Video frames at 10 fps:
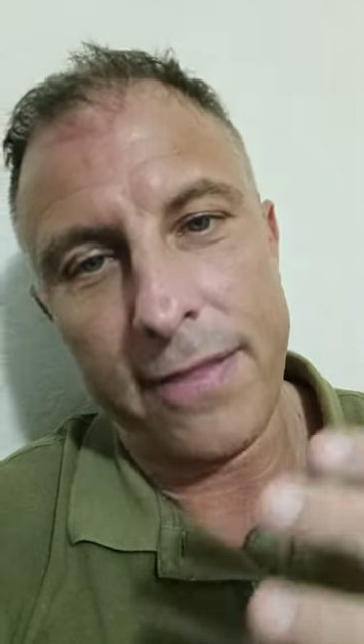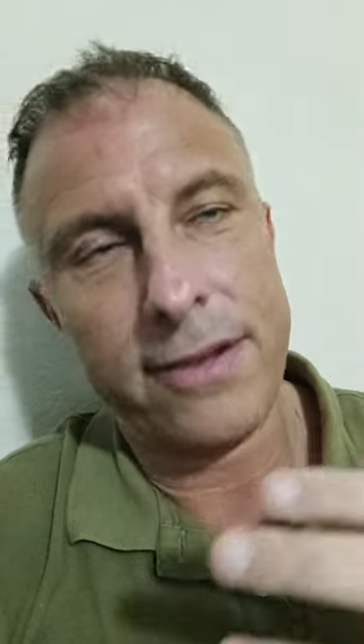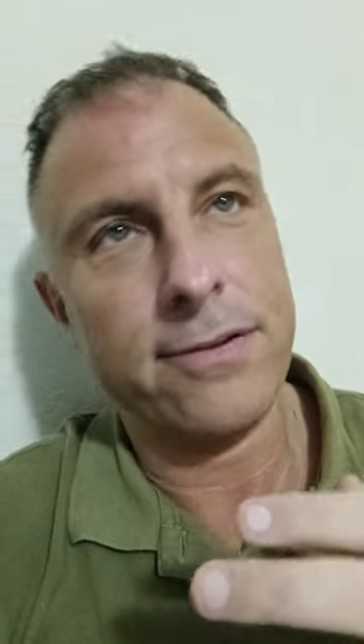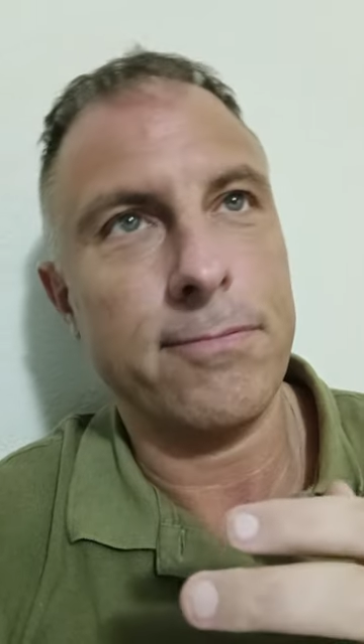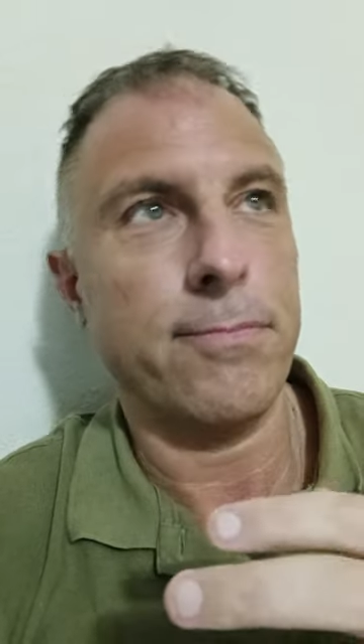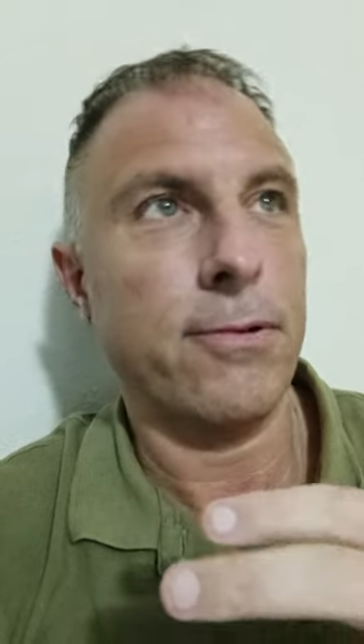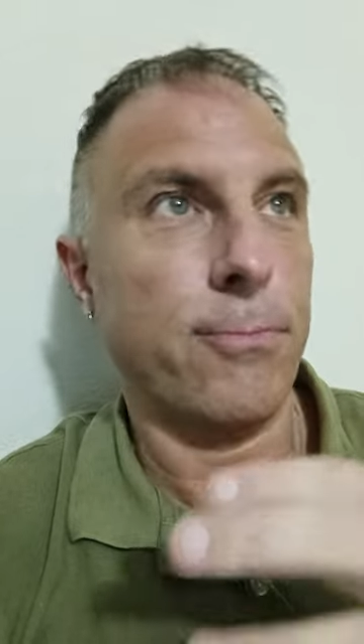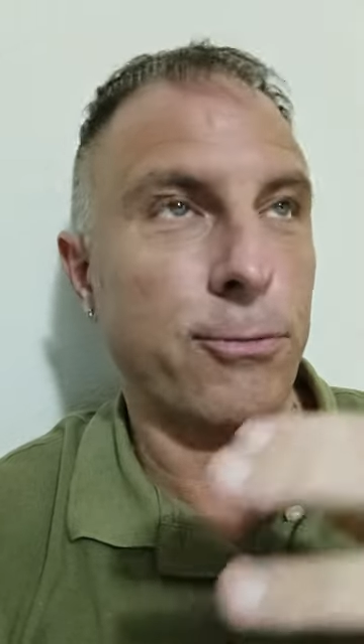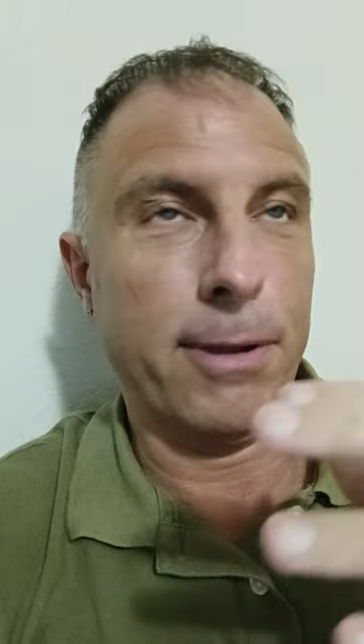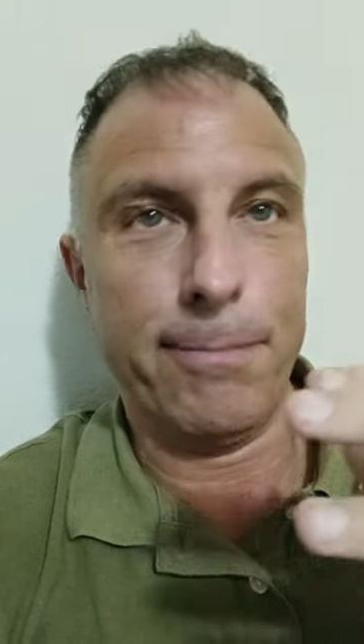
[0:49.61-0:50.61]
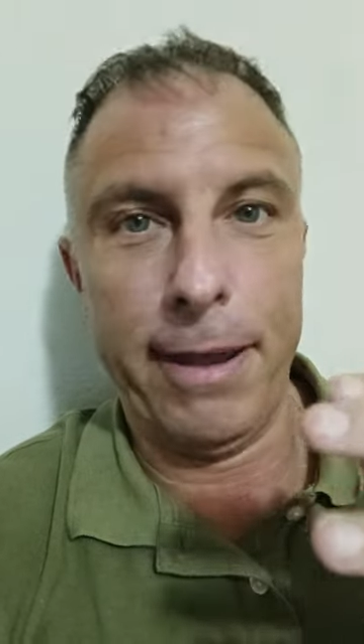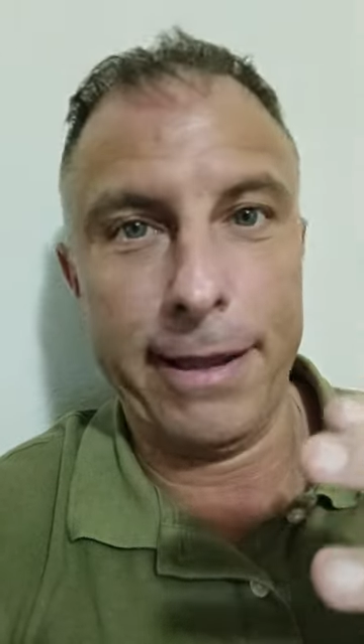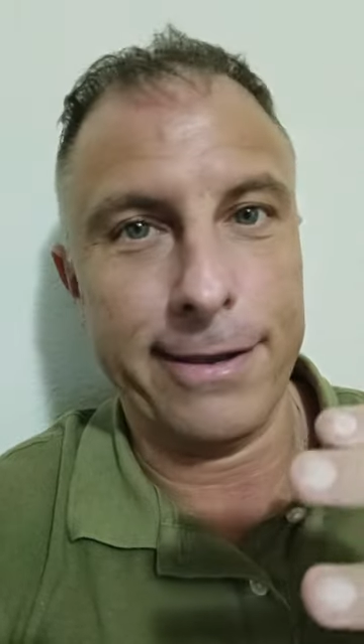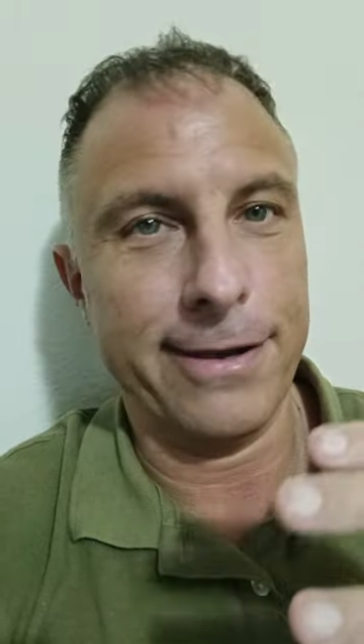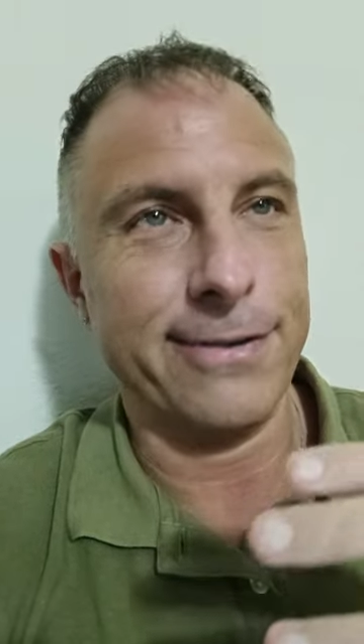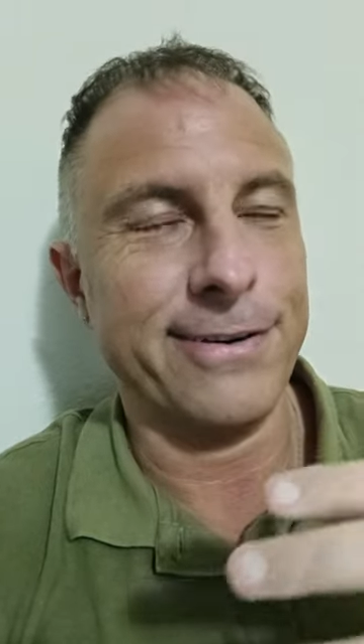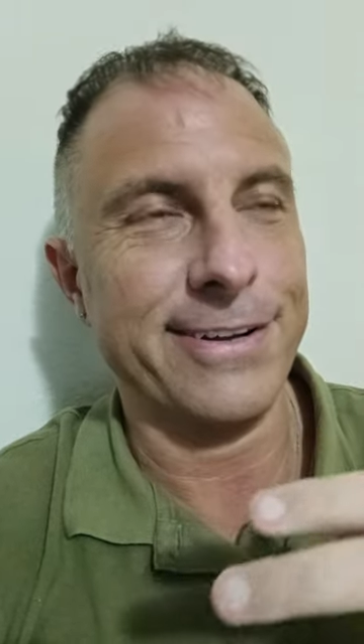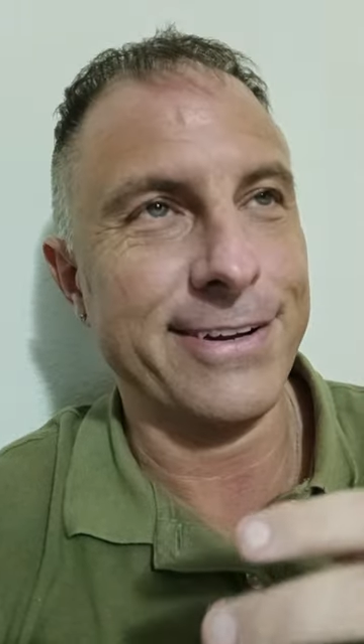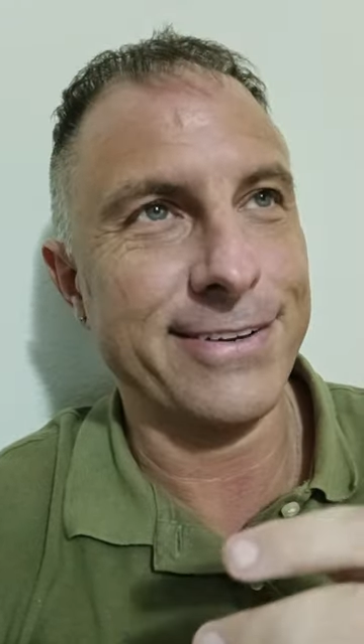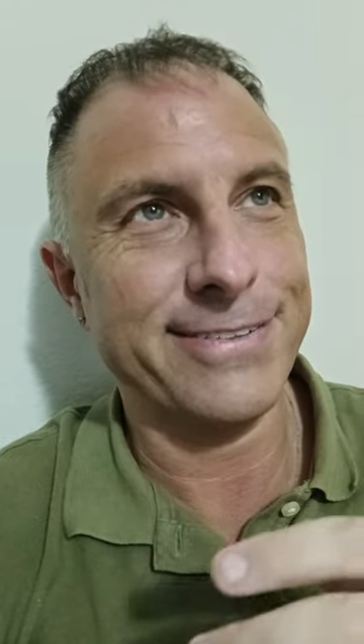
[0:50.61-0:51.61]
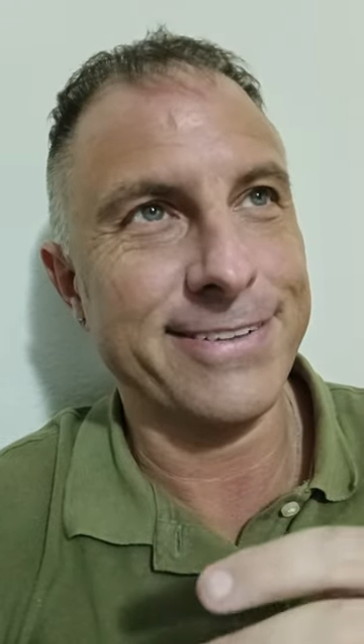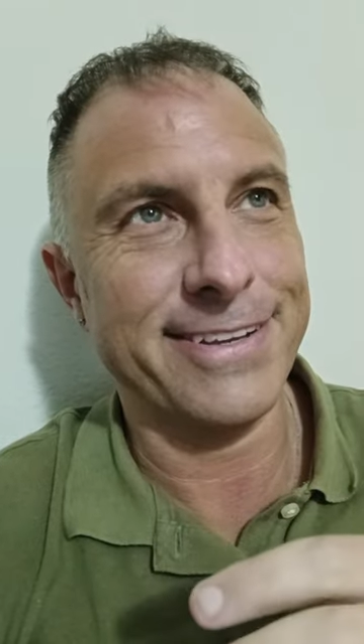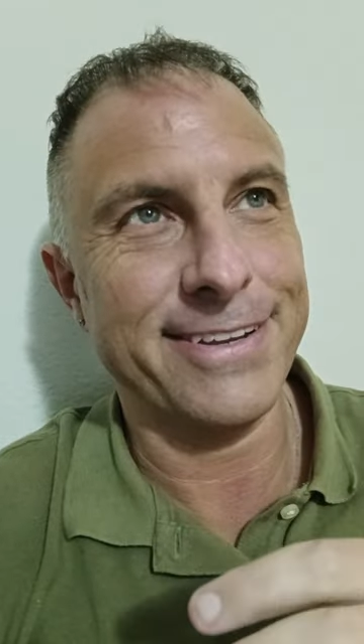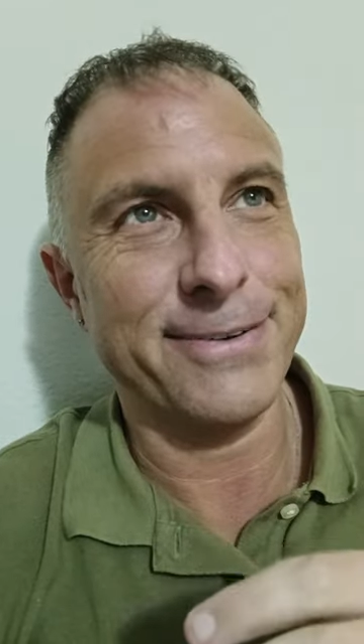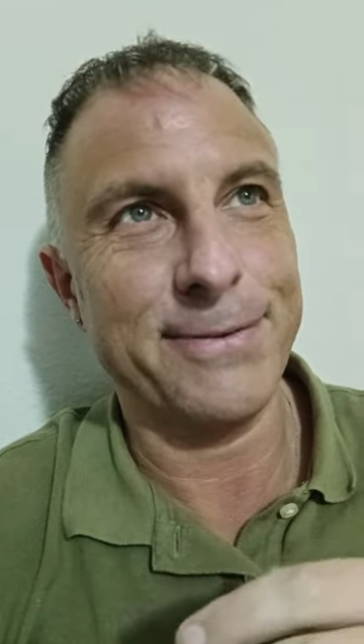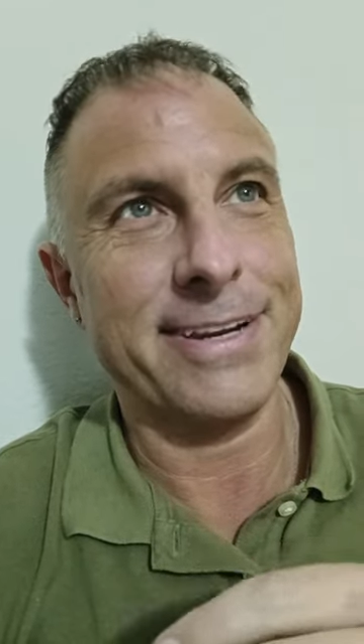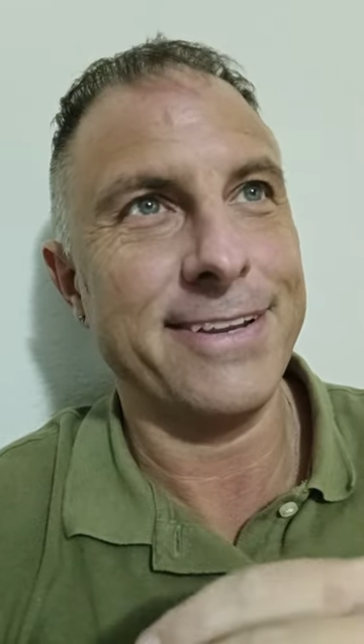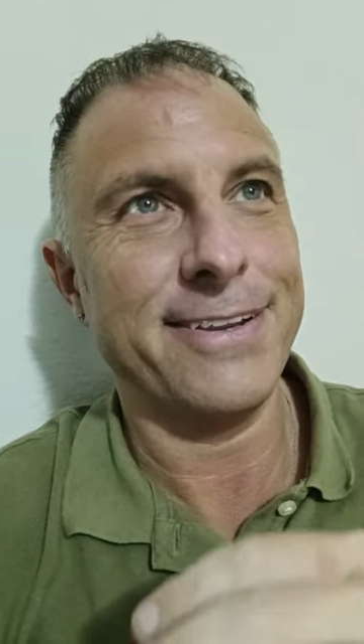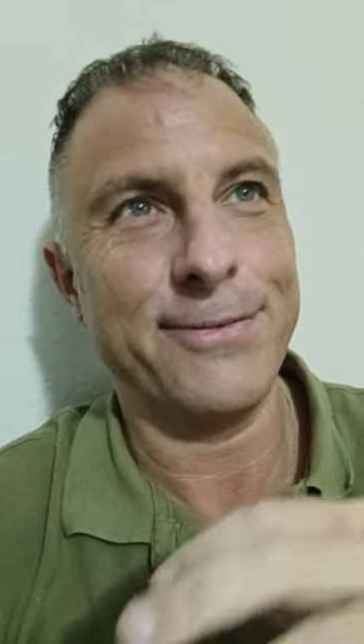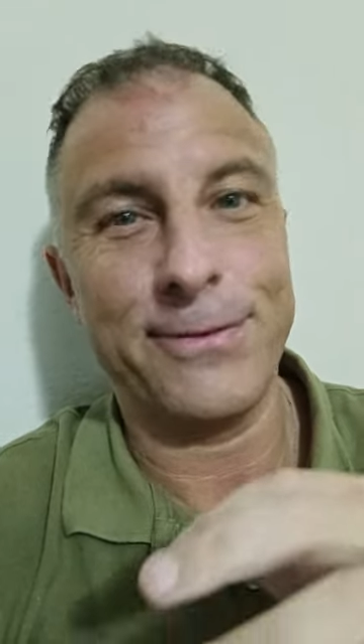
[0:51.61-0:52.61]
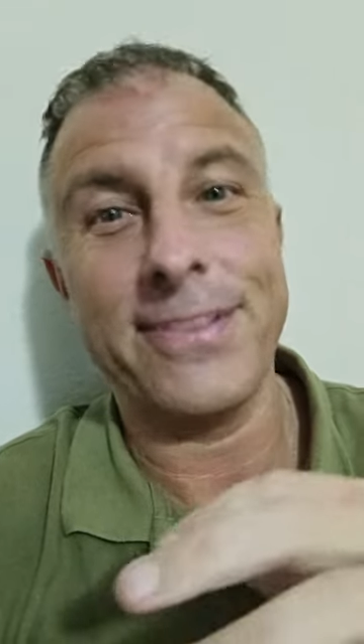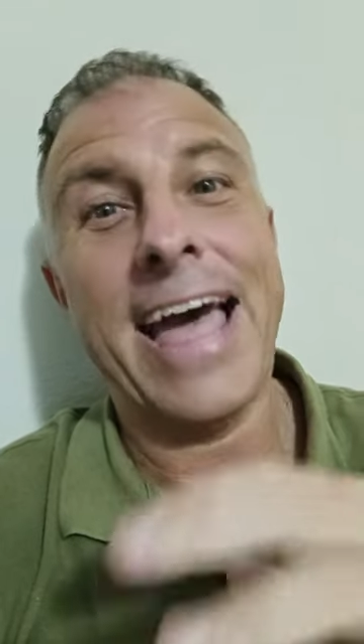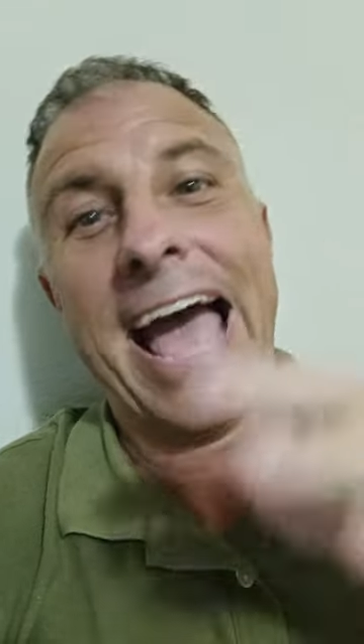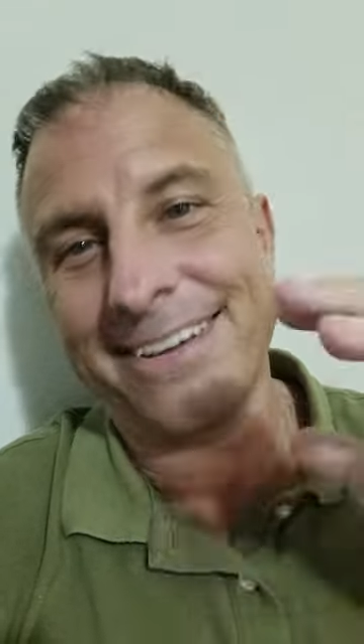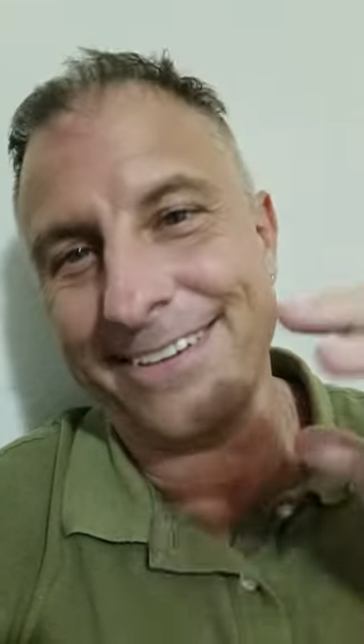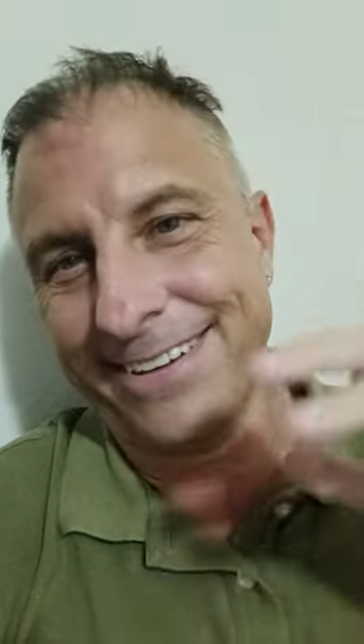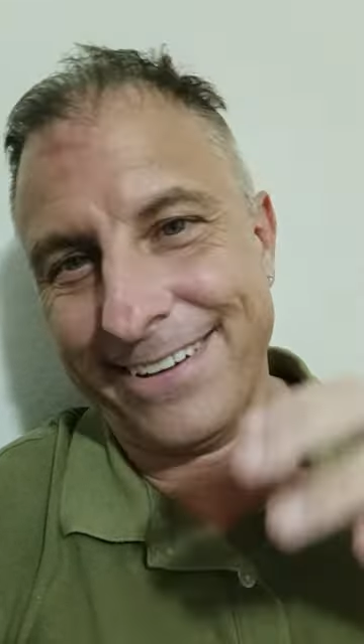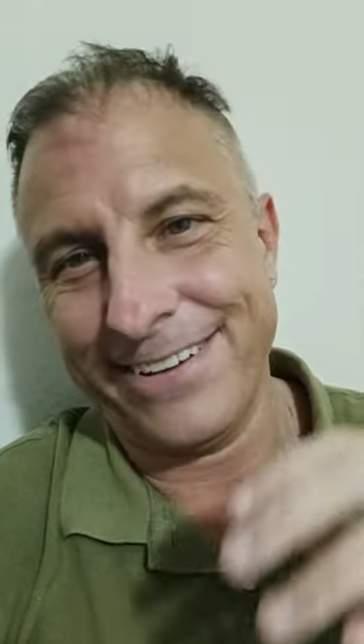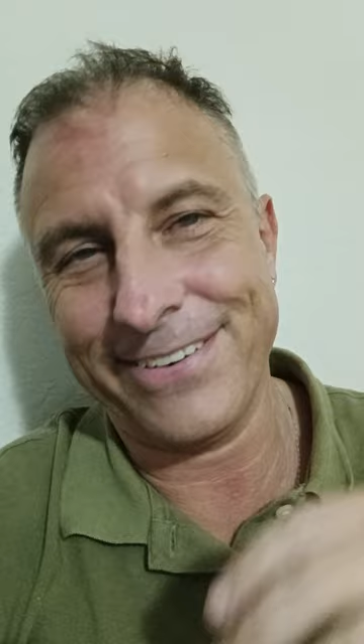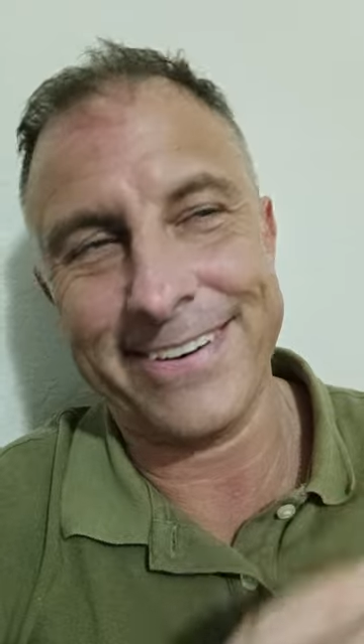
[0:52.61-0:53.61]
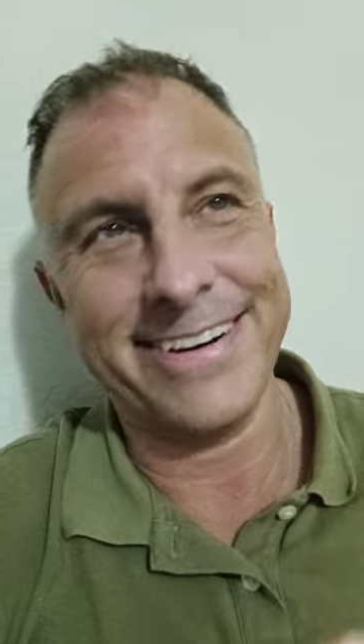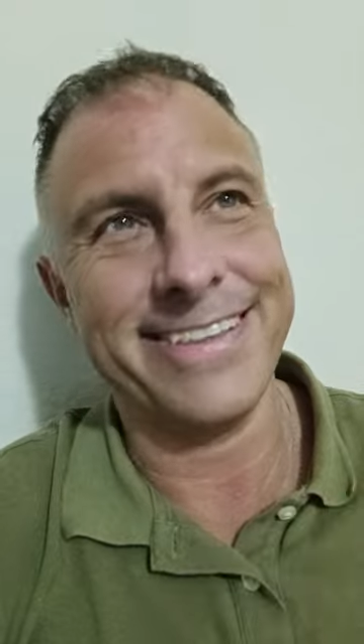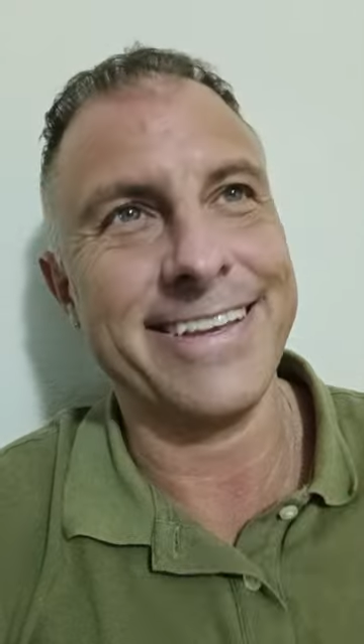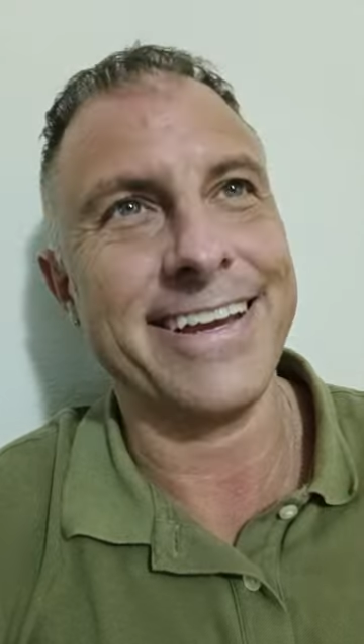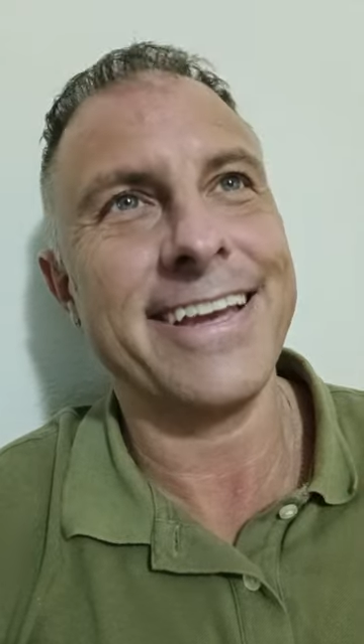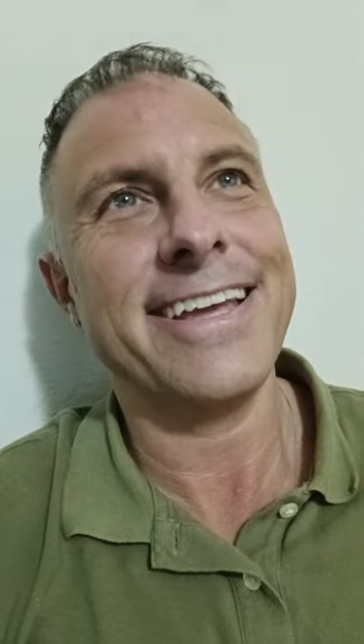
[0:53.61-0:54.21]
That's supposed to be a painkiller, It's like it relax you, kind of thing.